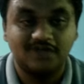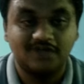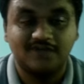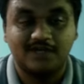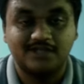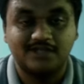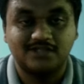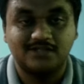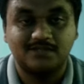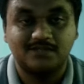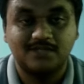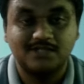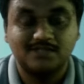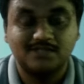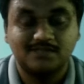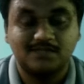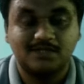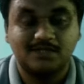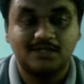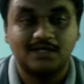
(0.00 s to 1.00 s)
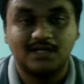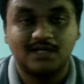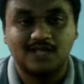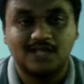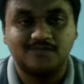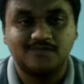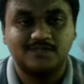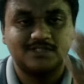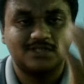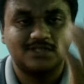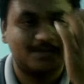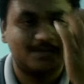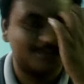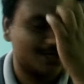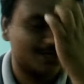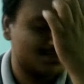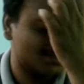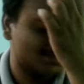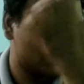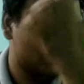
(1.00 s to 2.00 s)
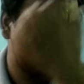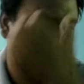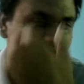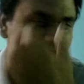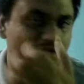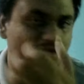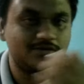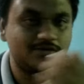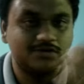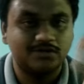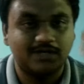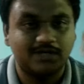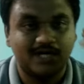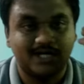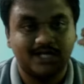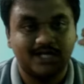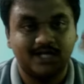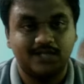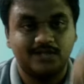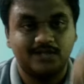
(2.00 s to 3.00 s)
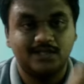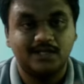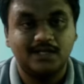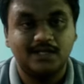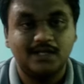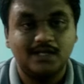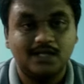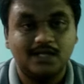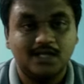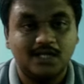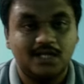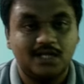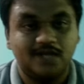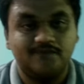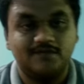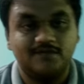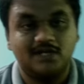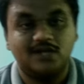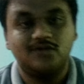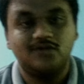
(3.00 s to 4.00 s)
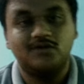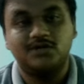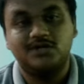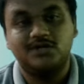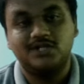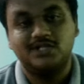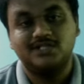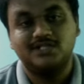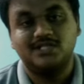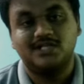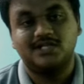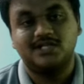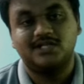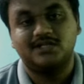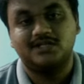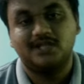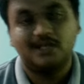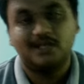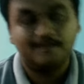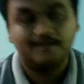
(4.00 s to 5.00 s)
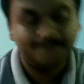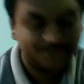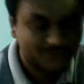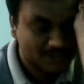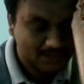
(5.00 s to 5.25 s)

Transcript: functional based but class based components also we are going to render in the we are going to inject in the